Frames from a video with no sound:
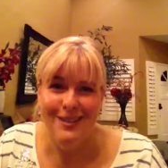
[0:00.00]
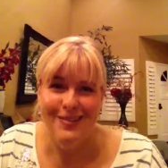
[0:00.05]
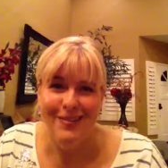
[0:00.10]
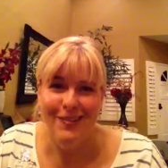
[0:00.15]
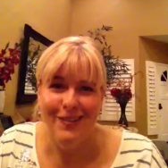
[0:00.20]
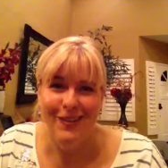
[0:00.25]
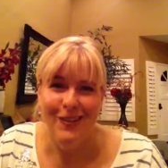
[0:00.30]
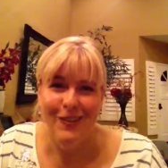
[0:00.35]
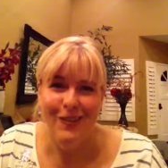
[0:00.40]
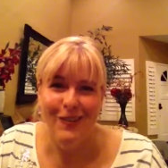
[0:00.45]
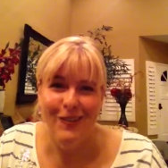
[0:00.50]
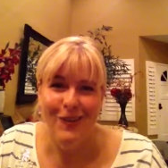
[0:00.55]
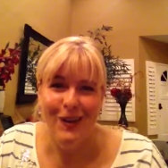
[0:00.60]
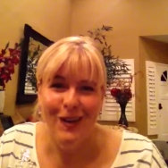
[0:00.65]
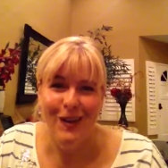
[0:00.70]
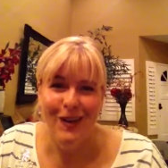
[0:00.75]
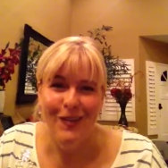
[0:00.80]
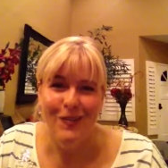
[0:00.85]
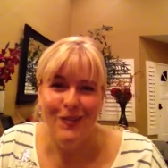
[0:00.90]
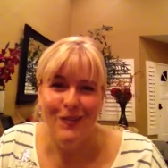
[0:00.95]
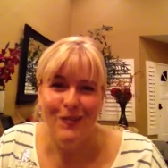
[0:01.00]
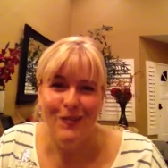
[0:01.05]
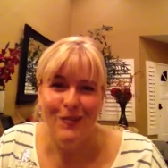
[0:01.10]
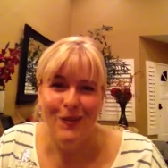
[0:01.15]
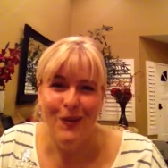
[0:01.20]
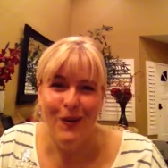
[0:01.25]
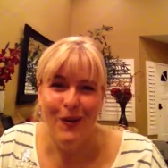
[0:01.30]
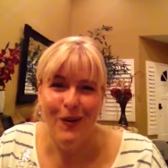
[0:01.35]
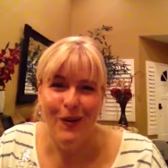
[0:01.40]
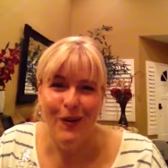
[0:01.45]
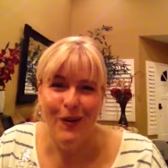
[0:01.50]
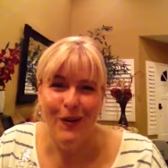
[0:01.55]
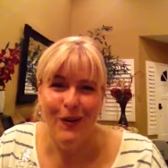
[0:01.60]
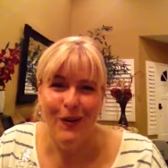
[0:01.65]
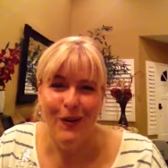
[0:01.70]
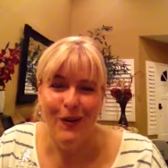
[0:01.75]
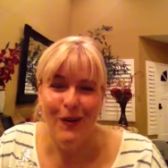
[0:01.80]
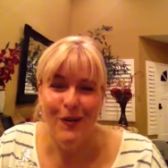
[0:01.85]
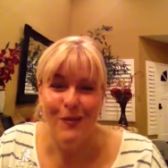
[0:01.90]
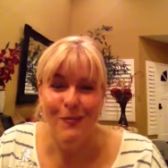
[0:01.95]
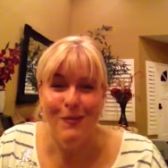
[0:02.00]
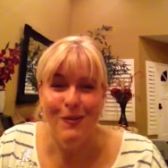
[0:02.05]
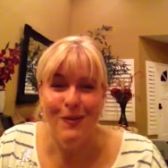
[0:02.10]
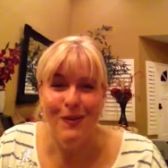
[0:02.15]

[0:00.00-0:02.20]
from um, our group